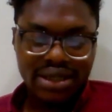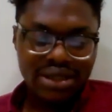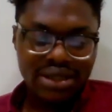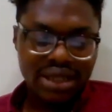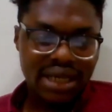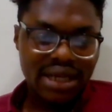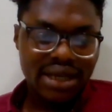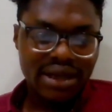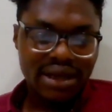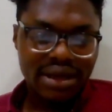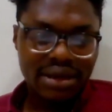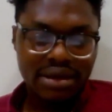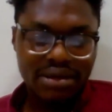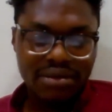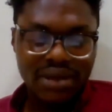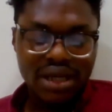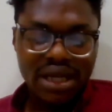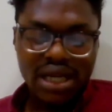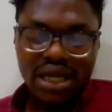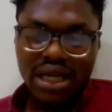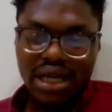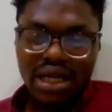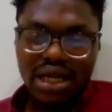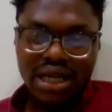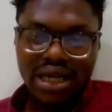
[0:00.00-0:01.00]
I think
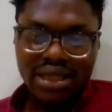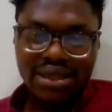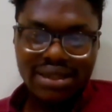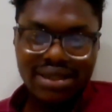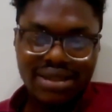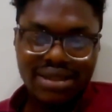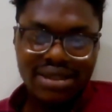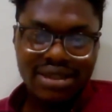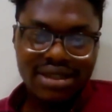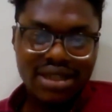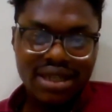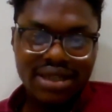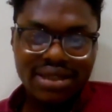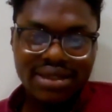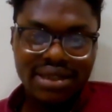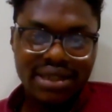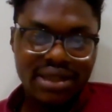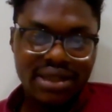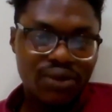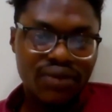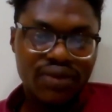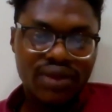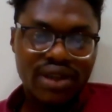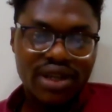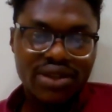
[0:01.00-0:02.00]
it's just the
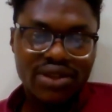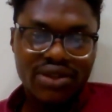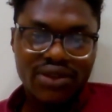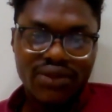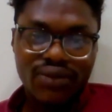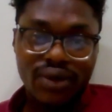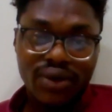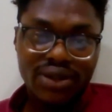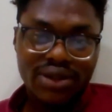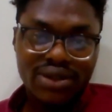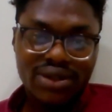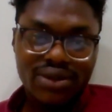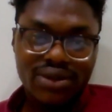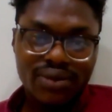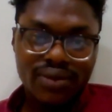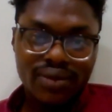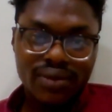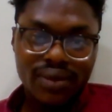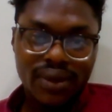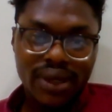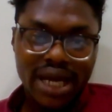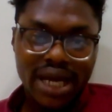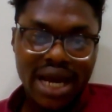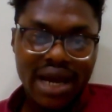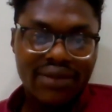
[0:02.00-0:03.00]
equivalent of what
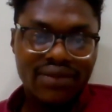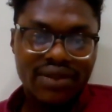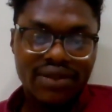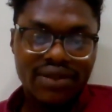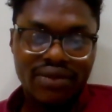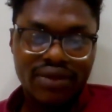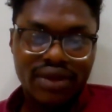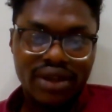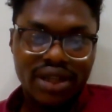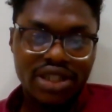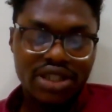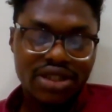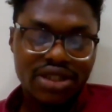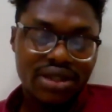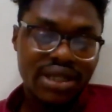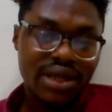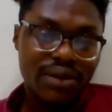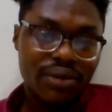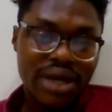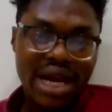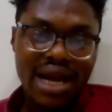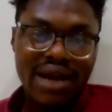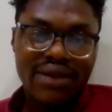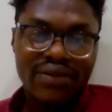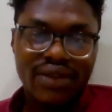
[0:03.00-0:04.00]
we have in religion that
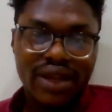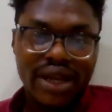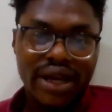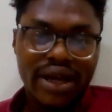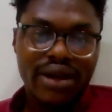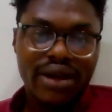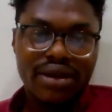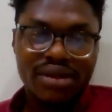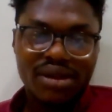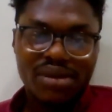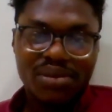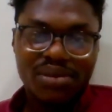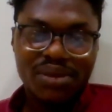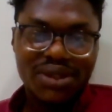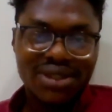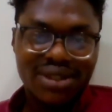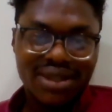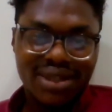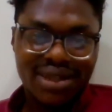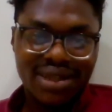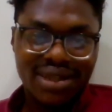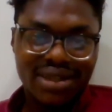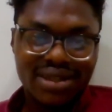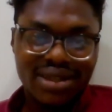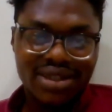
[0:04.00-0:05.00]
we have here in the
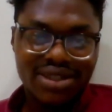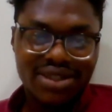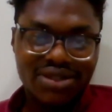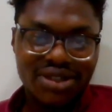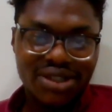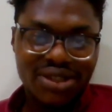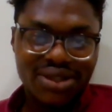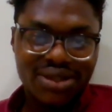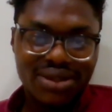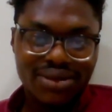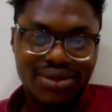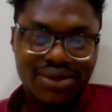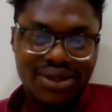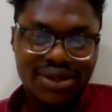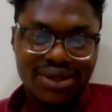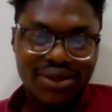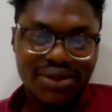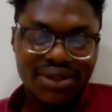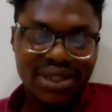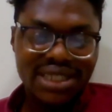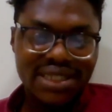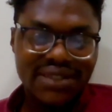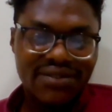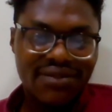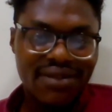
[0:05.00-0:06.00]
music industry too. So
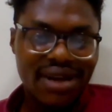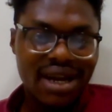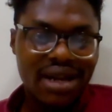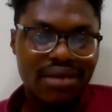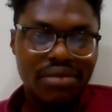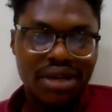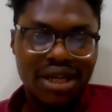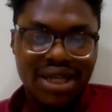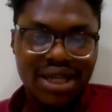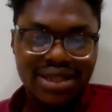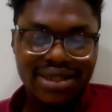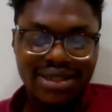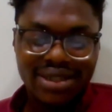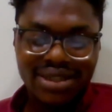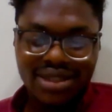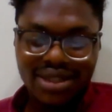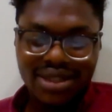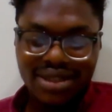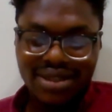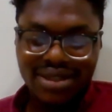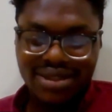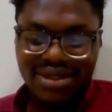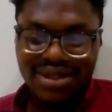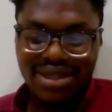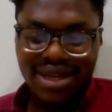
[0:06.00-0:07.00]
this fan base is
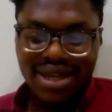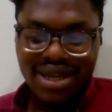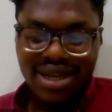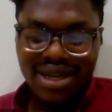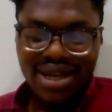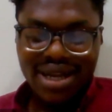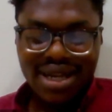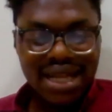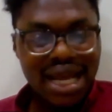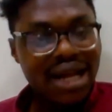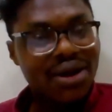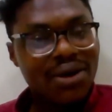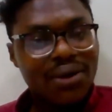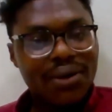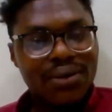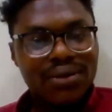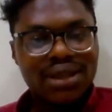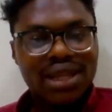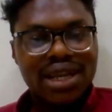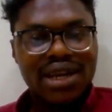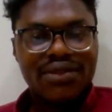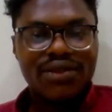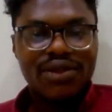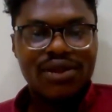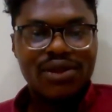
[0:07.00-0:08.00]
just that
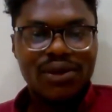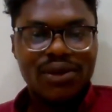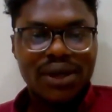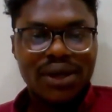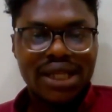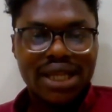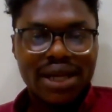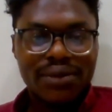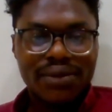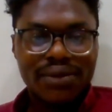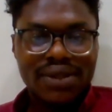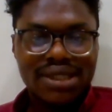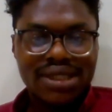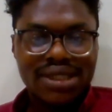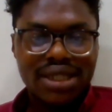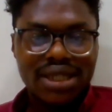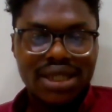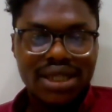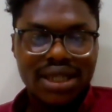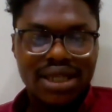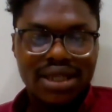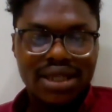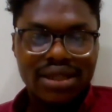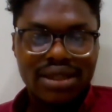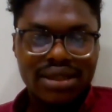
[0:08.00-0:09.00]
cult-like following that we
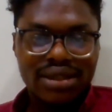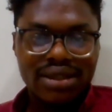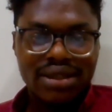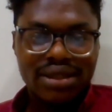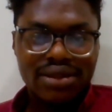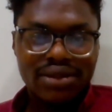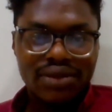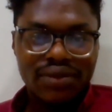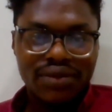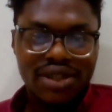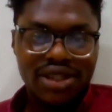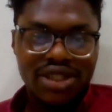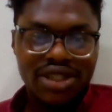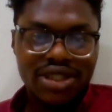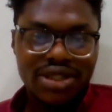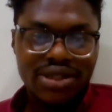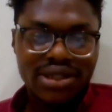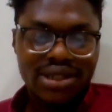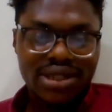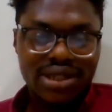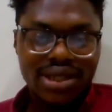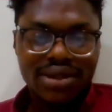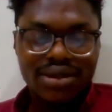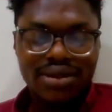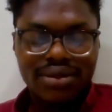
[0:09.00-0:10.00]
see in the
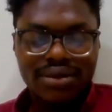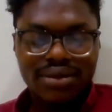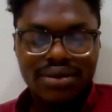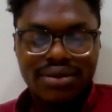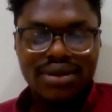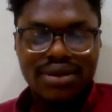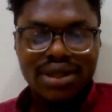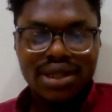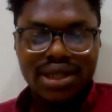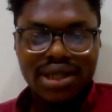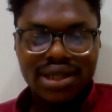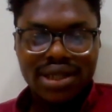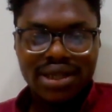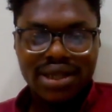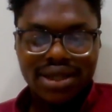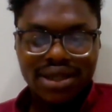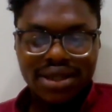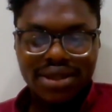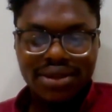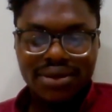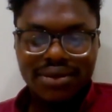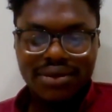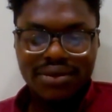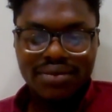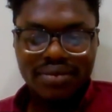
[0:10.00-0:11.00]
religious circle.
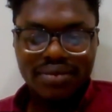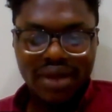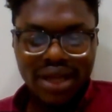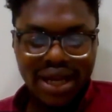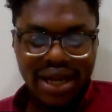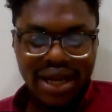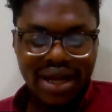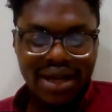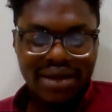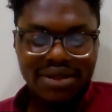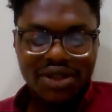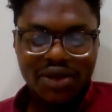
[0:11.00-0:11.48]
Yeah.